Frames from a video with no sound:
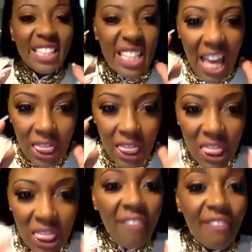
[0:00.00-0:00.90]
they
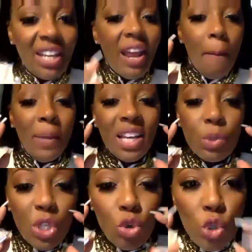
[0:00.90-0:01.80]
love it because when
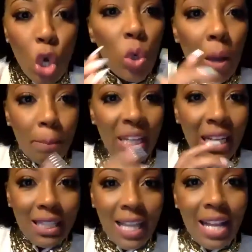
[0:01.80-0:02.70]
you don't
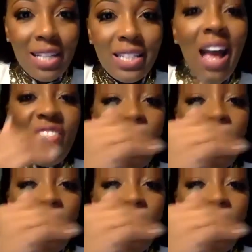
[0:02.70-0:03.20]
complete things, they